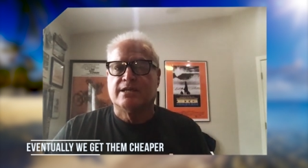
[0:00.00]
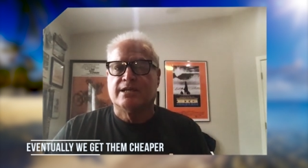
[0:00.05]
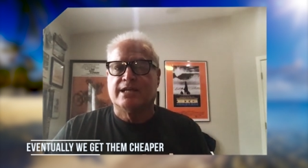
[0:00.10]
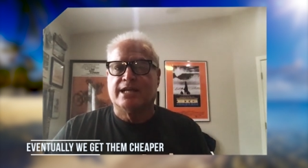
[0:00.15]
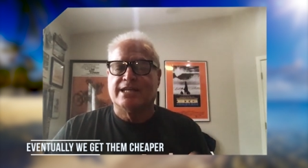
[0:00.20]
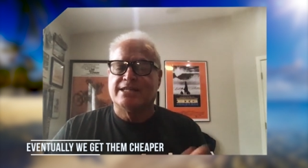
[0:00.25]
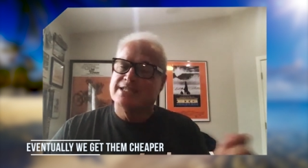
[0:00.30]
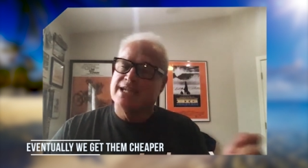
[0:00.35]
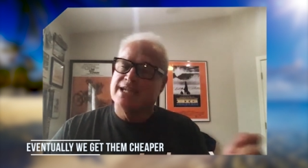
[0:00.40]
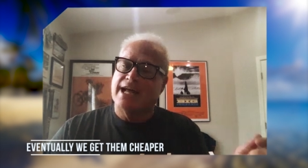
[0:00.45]

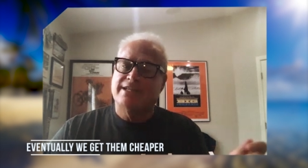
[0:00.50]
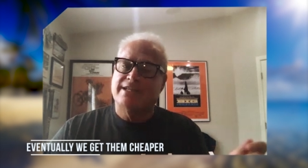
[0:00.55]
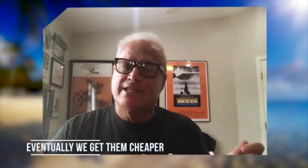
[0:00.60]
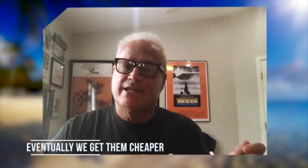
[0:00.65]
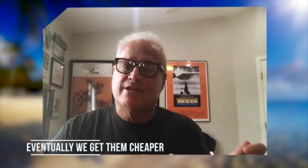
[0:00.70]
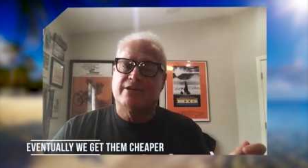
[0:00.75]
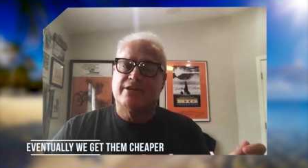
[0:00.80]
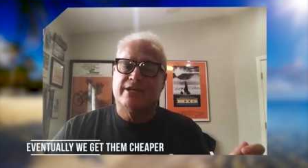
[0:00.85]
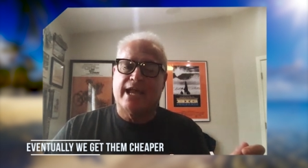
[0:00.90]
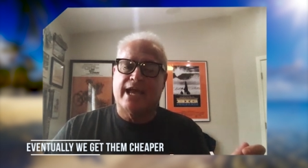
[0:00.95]
It's not
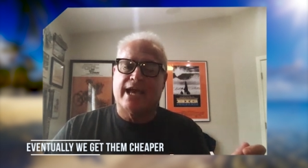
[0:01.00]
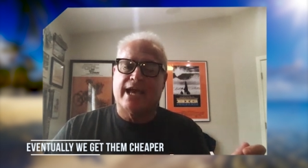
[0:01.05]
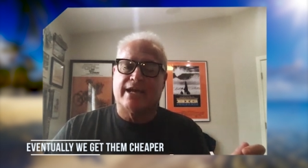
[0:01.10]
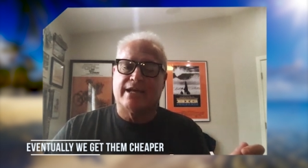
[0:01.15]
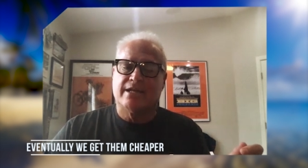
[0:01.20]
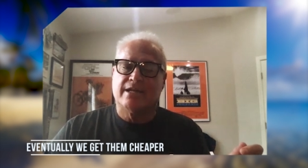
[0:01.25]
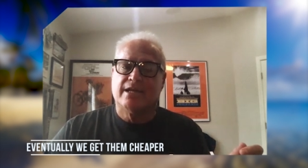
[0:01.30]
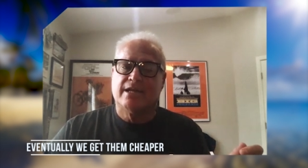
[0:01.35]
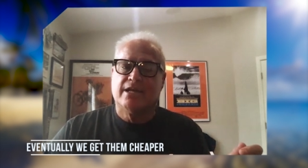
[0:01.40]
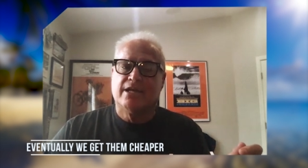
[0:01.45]
there
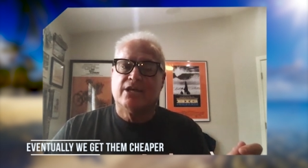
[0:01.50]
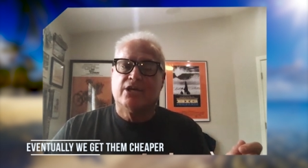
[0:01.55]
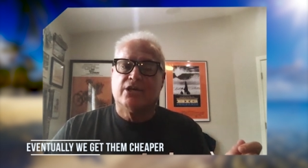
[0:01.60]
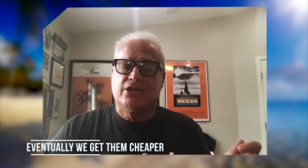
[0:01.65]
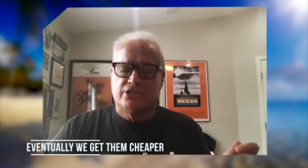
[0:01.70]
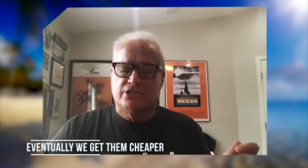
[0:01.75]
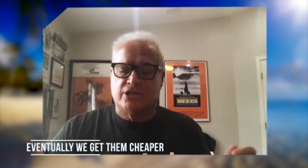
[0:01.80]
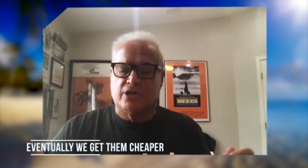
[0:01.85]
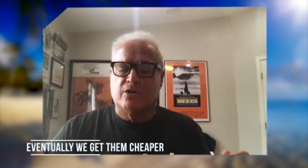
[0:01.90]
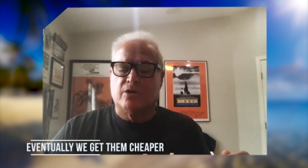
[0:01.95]
yet.
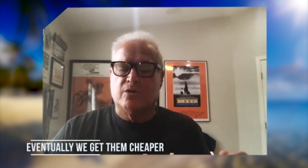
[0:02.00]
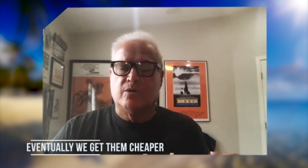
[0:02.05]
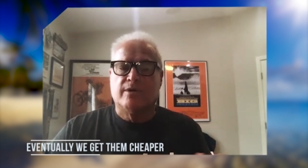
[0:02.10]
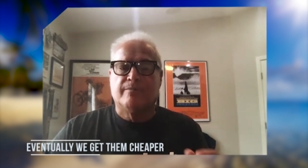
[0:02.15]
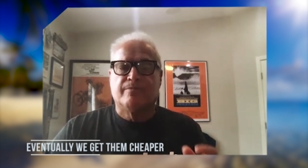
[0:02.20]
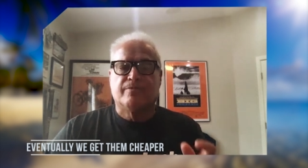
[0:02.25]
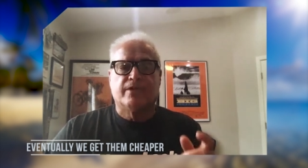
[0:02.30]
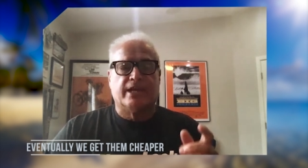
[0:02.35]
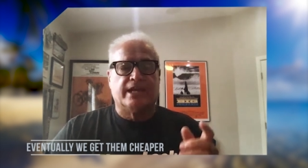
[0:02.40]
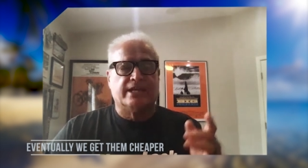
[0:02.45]
So
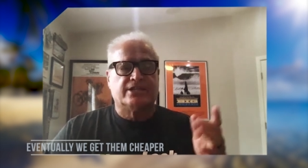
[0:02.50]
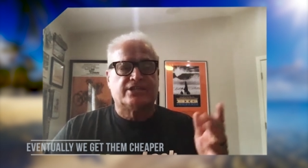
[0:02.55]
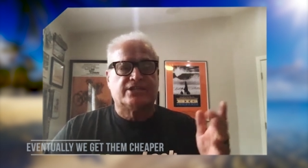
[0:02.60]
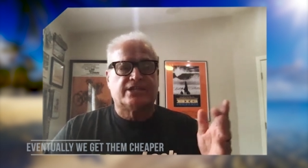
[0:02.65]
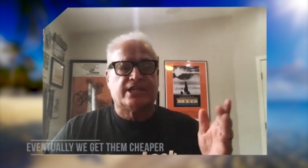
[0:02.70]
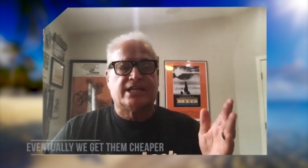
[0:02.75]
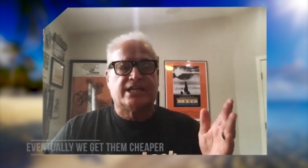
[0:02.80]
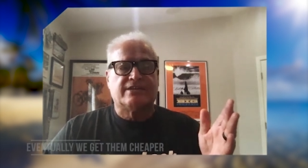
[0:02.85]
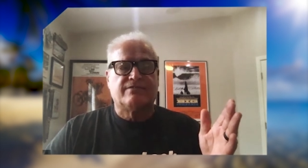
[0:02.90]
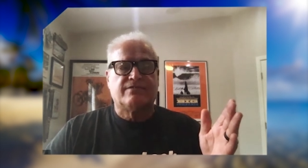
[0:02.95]

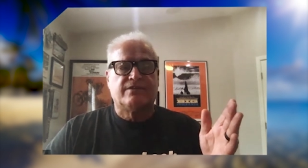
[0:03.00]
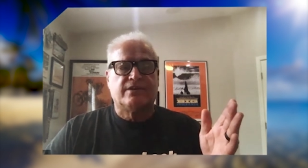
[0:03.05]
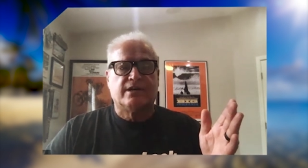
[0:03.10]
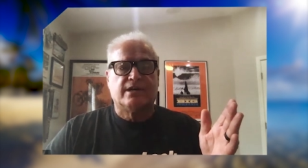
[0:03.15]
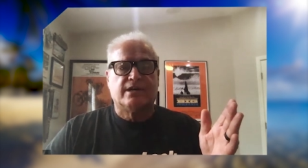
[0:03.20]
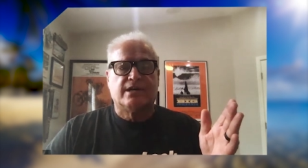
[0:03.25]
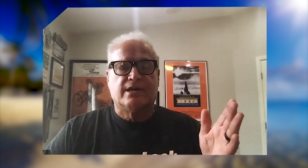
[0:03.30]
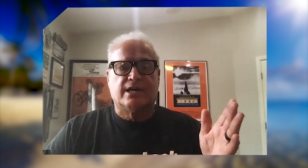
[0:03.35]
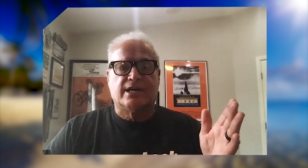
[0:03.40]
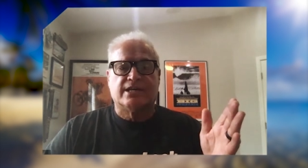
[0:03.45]
instead of
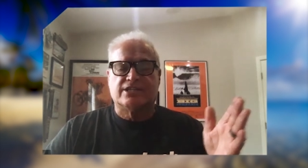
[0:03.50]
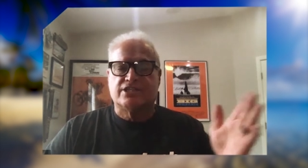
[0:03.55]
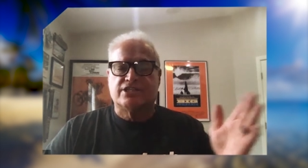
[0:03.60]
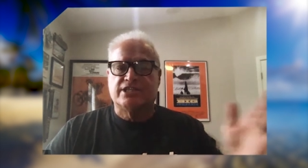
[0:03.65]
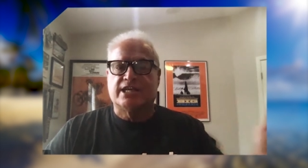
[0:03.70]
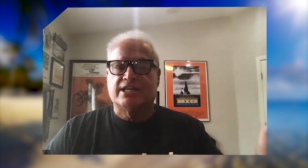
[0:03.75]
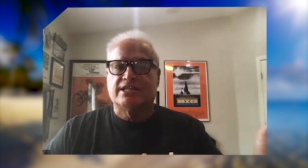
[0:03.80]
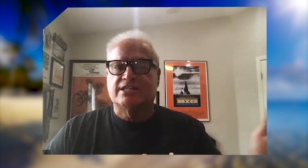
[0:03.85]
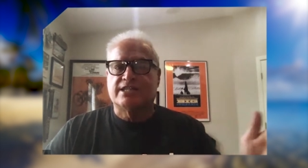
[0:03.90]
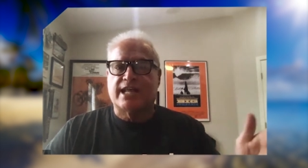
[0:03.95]
a
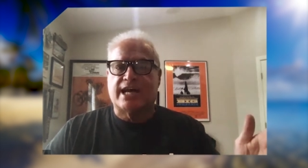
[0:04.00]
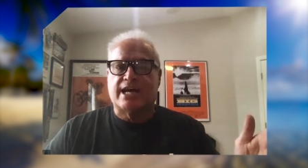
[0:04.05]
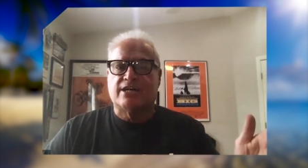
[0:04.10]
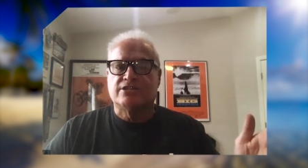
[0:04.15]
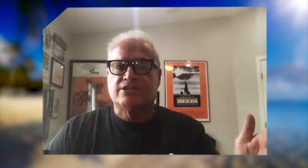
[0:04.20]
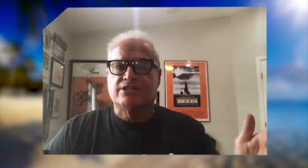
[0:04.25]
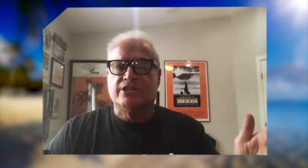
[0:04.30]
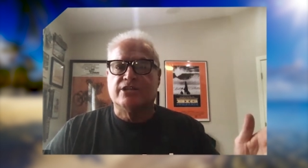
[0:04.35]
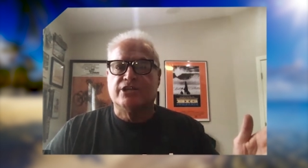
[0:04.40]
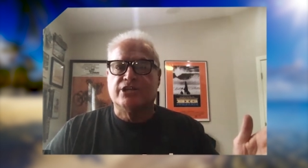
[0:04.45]

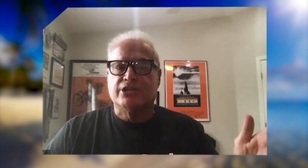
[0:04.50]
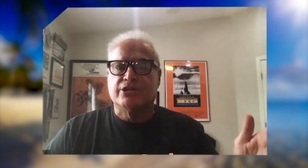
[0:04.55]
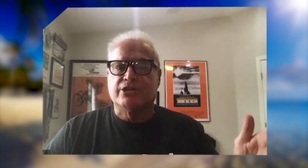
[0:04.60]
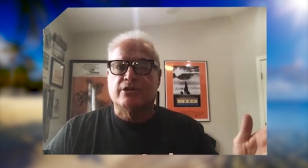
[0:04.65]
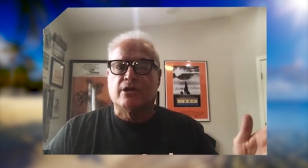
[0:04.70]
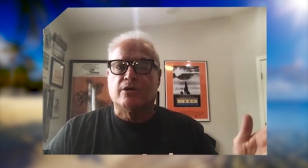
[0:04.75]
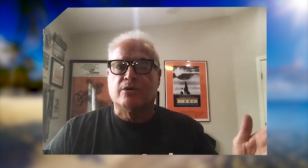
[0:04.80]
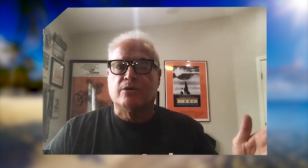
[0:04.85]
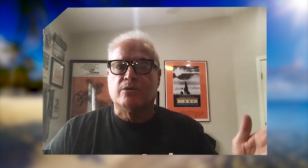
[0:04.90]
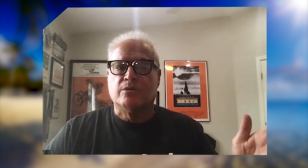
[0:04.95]
6,000
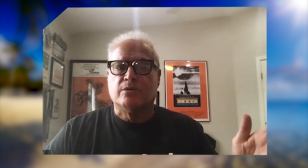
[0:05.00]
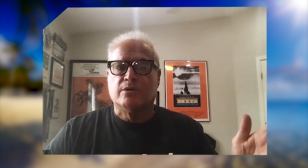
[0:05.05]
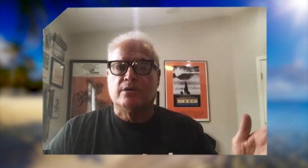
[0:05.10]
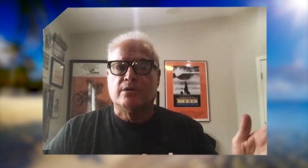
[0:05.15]
euro